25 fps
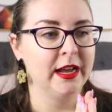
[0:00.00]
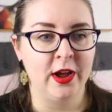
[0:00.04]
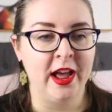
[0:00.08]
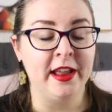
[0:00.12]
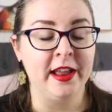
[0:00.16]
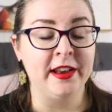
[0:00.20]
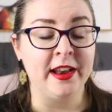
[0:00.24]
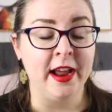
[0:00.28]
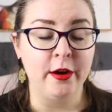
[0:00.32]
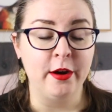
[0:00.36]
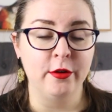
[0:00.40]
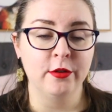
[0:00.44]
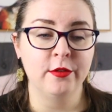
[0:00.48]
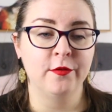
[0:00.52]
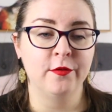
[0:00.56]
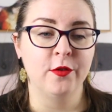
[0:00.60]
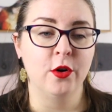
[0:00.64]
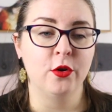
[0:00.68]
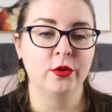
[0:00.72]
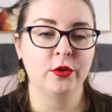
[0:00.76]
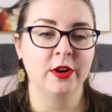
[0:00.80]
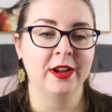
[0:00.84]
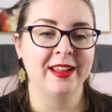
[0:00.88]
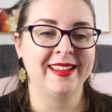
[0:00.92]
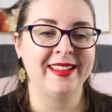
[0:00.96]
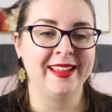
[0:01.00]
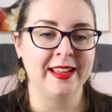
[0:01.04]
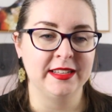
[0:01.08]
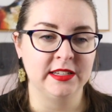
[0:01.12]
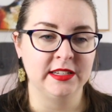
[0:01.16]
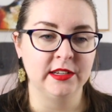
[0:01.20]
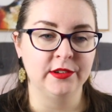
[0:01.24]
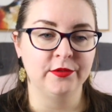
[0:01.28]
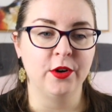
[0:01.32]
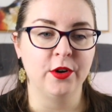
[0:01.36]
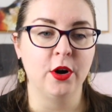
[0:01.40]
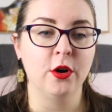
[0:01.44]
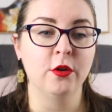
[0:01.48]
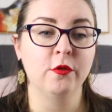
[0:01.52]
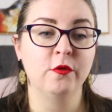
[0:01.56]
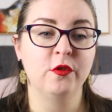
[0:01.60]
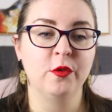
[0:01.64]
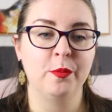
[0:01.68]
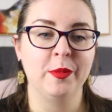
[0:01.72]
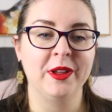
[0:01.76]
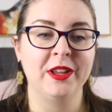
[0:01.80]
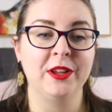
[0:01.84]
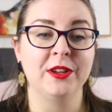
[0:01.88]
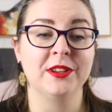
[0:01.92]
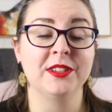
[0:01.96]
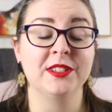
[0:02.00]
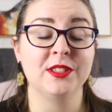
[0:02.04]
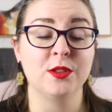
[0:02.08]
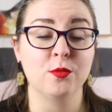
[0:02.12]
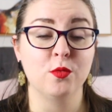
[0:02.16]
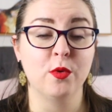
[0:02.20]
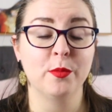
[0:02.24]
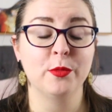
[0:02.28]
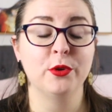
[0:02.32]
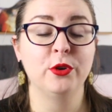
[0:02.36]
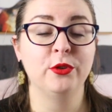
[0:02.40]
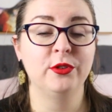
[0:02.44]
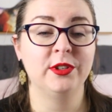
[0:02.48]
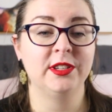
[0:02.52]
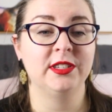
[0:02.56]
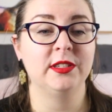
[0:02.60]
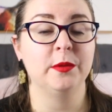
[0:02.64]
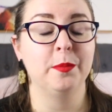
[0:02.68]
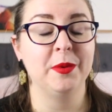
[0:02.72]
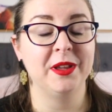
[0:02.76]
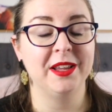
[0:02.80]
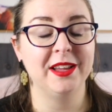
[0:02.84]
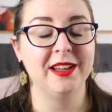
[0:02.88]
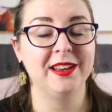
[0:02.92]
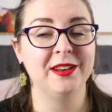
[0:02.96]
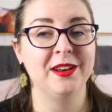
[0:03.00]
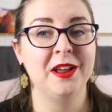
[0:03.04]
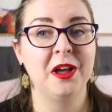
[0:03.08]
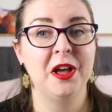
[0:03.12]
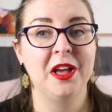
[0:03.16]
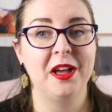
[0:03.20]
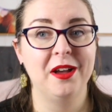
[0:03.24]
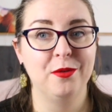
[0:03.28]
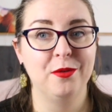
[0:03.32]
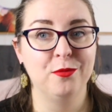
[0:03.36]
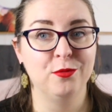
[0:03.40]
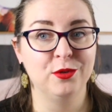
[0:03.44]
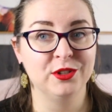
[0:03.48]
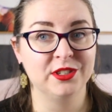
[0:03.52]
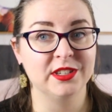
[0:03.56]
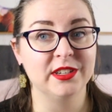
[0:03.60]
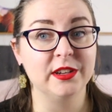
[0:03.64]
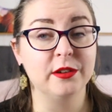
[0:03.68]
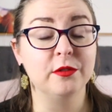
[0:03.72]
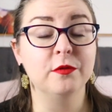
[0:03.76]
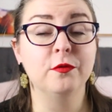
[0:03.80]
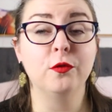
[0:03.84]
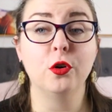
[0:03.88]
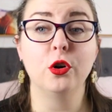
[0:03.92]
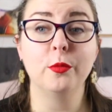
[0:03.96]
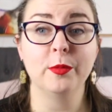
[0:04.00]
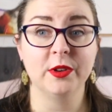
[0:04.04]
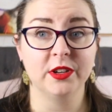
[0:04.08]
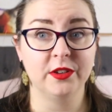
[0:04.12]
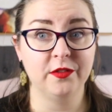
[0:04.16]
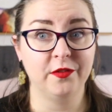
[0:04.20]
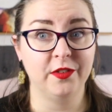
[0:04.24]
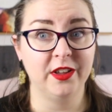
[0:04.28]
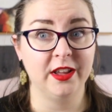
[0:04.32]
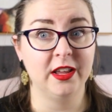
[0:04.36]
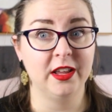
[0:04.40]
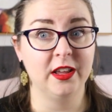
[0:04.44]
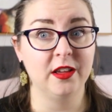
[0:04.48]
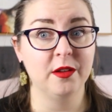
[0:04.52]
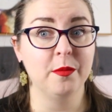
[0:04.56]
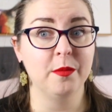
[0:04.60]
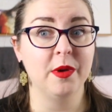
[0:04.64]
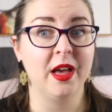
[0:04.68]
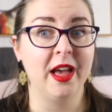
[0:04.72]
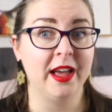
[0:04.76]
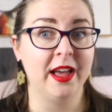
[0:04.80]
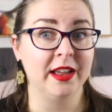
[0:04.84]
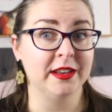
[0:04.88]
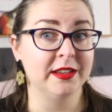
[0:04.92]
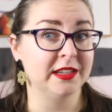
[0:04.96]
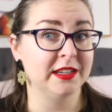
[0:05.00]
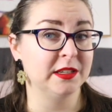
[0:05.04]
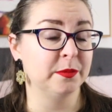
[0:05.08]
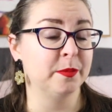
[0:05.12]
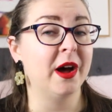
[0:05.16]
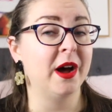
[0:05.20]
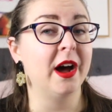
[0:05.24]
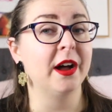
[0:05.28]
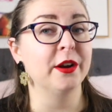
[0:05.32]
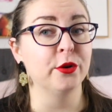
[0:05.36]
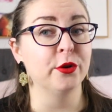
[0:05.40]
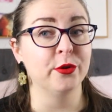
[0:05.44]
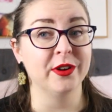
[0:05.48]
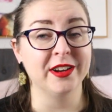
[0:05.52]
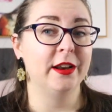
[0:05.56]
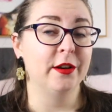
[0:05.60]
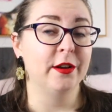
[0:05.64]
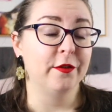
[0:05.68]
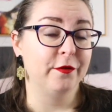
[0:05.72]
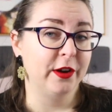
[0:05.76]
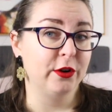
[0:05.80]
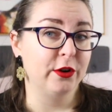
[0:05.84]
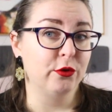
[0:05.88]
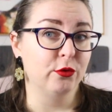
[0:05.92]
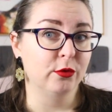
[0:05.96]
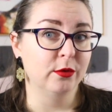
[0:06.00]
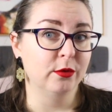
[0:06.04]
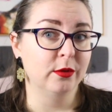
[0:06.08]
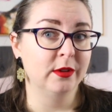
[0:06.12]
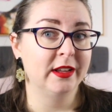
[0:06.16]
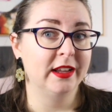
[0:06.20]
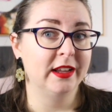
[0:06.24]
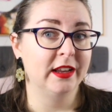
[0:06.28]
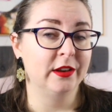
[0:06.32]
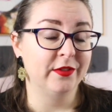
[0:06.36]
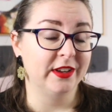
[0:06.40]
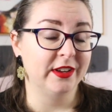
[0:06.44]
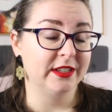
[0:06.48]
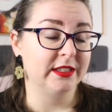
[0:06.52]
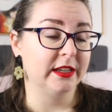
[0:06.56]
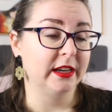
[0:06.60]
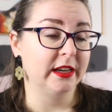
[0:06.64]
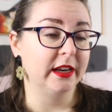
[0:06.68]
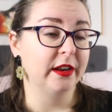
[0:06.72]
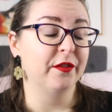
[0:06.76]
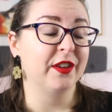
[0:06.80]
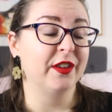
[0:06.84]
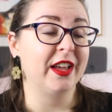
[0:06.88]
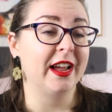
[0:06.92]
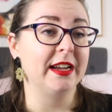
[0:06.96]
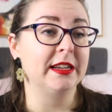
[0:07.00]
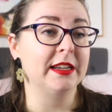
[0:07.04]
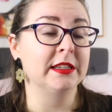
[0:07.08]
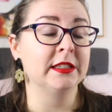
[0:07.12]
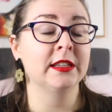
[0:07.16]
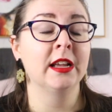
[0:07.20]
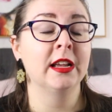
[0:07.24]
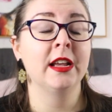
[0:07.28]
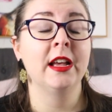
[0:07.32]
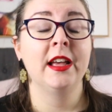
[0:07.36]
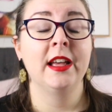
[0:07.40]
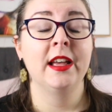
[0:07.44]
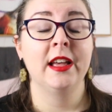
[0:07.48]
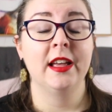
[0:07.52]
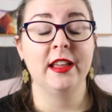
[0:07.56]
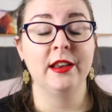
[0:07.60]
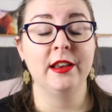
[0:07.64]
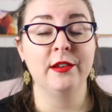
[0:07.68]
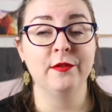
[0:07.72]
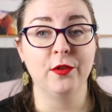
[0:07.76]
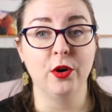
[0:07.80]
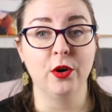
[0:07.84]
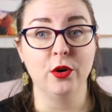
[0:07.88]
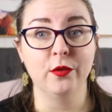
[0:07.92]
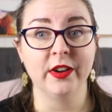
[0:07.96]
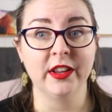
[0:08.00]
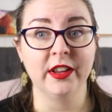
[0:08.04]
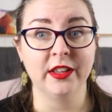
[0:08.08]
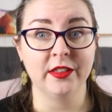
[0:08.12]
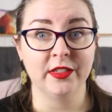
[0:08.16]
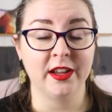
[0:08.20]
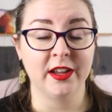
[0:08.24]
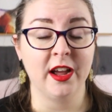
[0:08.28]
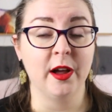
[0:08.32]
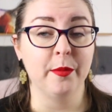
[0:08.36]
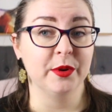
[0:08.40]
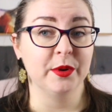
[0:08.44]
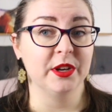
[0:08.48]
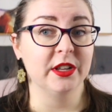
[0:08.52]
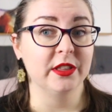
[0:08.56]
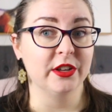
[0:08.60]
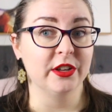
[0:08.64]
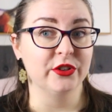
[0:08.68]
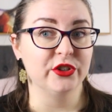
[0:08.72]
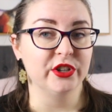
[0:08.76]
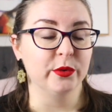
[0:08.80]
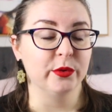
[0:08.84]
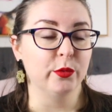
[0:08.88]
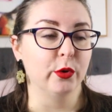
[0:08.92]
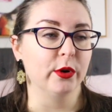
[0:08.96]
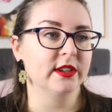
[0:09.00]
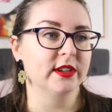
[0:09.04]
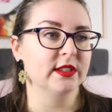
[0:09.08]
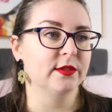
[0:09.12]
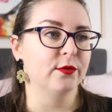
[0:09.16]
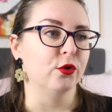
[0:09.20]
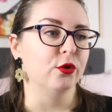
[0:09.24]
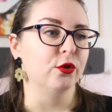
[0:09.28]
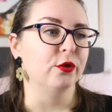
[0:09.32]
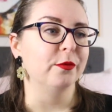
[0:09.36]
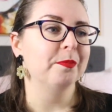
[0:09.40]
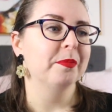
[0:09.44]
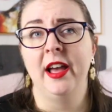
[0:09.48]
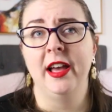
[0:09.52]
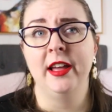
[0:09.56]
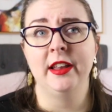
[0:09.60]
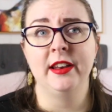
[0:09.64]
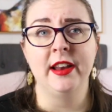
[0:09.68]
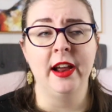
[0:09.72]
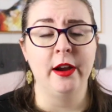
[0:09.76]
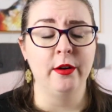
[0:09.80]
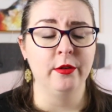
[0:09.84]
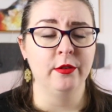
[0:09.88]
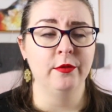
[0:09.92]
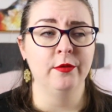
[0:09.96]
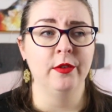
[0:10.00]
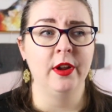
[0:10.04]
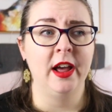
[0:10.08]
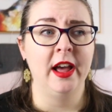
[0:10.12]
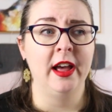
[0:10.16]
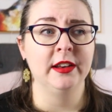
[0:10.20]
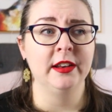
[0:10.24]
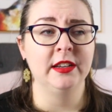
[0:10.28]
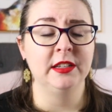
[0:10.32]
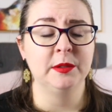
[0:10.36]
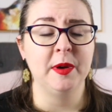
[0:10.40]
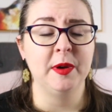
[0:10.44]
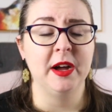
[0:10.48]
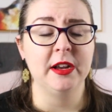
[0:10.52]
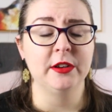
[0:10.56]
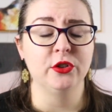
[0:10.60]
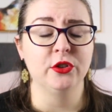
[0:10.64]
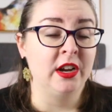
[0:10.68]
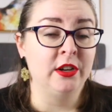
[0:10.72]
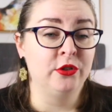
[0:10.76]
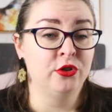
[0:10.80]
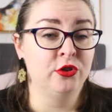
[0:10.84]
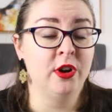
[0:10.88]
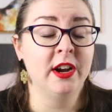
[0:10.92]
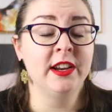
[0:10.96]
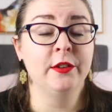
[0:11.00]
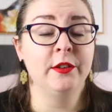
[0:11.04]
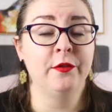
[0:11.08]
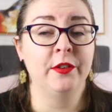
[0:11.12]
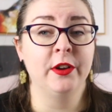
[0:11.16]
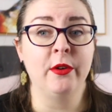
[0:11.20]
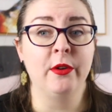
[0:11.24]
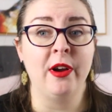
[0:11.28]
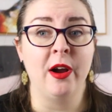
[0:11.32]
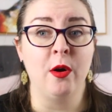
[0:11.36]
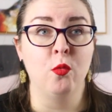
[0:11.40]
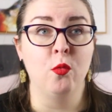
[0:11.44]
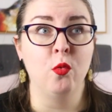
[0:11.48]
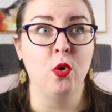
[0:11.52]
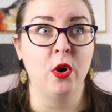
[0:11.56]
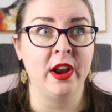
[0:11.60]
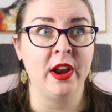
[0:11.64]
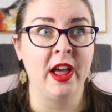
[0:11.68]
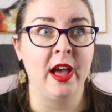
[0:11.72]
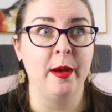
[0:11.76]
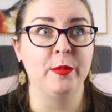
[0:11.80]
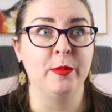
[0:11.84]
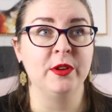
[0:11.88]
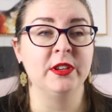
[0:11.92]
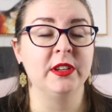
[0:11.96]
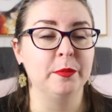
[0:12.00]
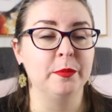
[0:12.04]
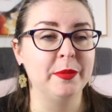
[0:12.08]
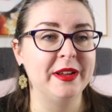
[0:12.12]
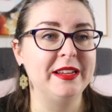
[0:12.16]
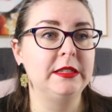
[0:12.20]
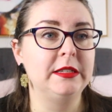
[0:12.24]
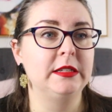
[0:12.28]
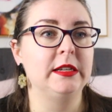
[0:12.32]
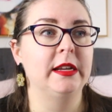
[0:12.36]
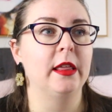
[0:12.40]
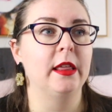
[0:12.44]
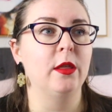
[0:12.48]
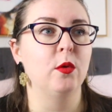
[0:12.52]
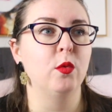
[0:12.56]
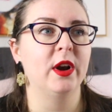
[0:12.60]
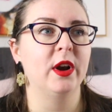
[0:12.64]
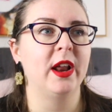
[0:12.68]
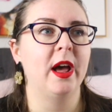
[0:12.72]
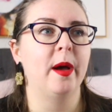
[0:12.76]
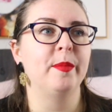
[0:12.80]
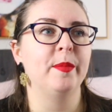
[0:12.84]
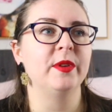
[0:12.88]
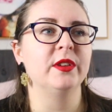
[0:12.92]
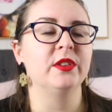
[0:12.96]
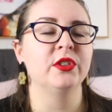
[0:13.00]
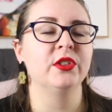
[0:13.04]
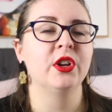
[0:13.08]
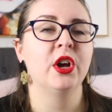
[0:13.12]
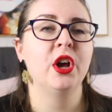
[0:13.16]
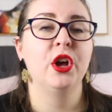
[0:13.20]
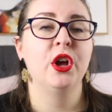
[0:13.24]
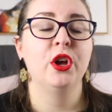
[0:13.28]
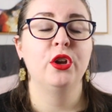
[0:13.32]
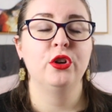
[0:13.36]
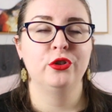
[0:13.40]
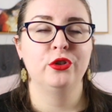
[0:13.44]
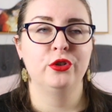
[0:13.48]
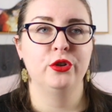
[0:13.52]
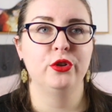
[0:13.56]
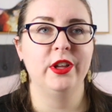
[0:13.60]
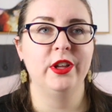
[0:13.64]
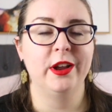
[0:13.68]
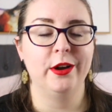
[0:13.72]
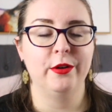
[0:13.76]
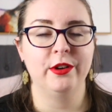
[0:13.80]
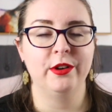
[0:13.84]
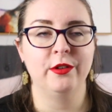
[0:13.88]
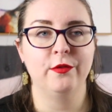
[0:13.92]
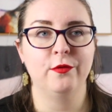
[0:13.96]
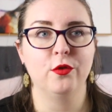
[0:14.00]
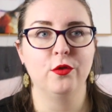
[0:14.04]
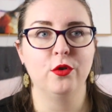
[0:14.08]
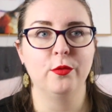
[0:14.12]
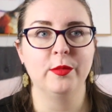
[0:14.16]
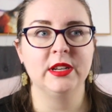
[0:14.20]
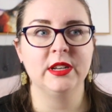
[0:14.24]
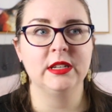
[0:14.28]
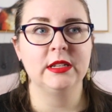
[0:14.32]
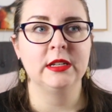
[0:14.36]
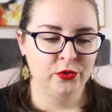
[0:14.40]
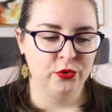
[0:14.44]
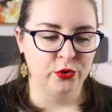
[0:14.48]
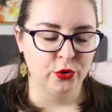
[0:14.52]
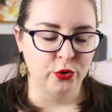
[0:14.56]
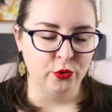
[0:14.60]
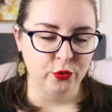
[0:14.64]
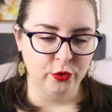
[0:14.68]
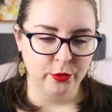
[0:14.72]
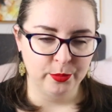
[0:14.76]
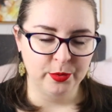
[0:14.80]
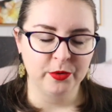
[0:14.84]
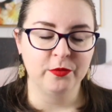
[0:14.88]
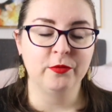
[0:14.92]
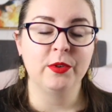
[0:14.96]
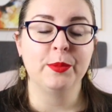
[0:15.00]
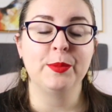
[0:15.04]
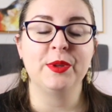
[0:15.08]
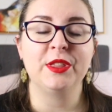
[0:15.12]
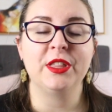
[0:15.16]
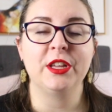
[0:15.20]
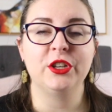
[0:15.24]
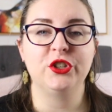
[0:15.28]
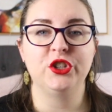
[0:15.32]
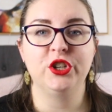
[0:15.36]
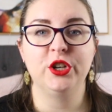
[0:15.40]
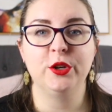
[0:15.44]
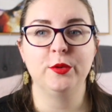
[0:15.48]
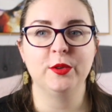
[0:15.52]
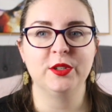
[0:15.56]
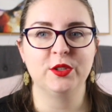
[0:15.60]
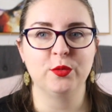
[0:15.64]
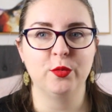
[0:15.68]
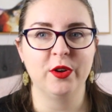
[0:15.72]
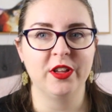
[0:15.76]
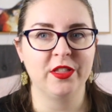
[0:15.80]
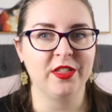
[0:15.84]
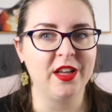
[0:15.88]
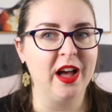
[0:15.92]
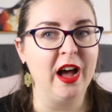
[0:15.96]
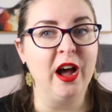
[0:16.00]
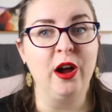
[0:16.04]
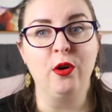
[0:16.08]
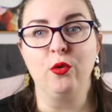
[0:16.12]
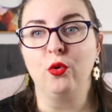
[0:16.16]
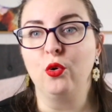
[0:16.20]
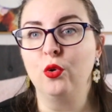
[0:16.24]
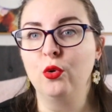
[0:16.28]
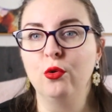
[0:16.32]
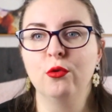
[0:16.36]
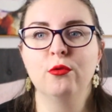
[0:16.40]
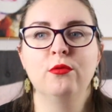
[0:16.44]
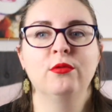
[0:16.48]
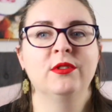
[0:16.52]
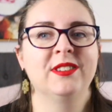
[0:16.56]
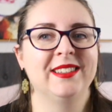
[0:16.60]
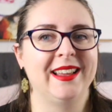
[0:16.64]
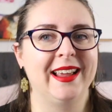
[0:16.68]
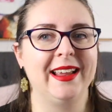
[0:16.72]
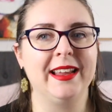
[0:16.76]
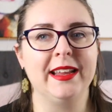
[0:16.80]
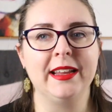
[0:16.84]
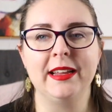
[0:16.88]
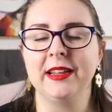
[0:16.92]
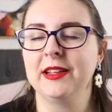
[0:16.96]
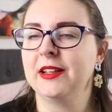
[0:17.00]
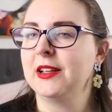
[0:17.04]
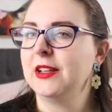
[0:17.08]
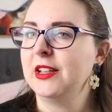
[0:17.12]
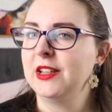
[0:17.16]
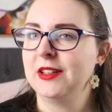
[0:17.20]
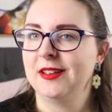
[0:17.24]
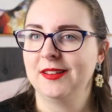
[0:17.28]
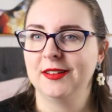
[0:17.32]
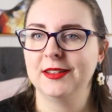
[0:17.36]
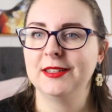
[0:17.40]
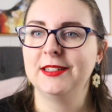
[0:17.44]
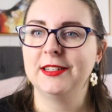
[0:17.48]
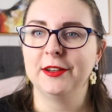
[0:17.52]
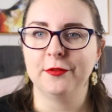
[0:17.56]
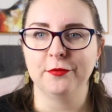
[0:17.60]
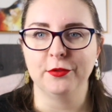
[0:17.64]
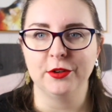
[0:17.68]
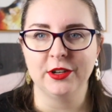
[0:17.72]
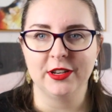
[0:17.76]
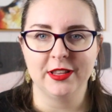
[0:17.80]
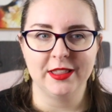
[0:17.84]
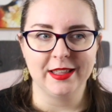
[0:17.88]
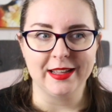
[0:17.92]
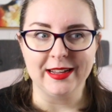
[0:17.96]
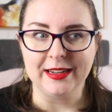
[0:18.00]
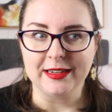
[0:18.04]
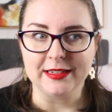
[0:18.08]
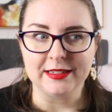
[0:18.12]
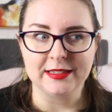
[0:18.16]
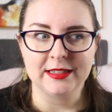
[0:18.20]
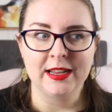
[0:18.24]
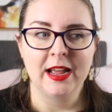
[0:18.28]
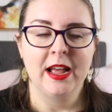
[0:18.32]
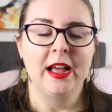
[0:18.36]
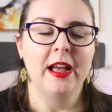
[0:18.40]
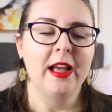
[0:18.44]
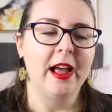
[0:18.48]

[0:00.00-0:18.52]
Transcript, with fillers: And Aaron Falk gets involved because the woman who disappeared was an informant for him and his partner in a federal investigative case involving the company that she works for. And Aaron and his partner are trying to figure out what happened and piece together what happened to their informant. The group of women that she was with are all saying different things.